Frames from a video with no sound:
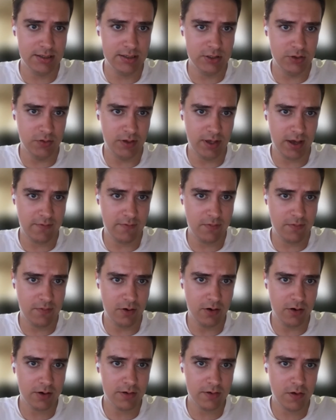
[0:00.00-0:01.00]
do we have a
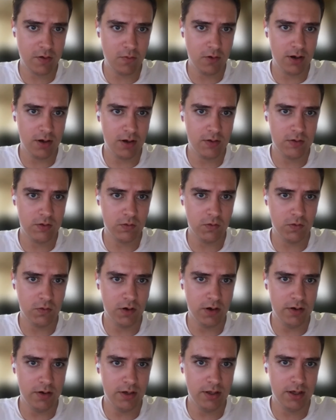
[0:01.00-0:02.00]
marketing wallet
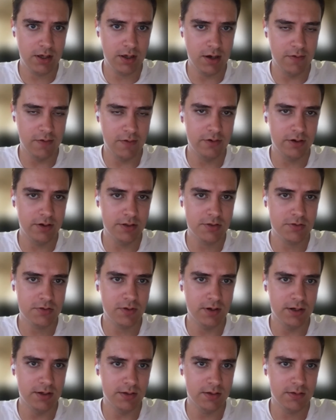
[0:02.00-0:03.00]
or only a governance
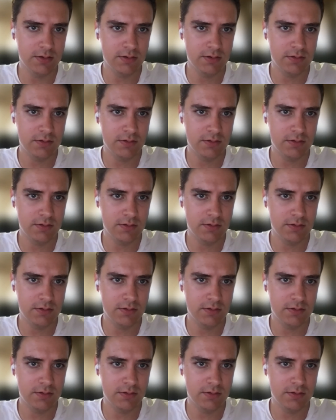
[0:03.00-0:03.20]
wallet?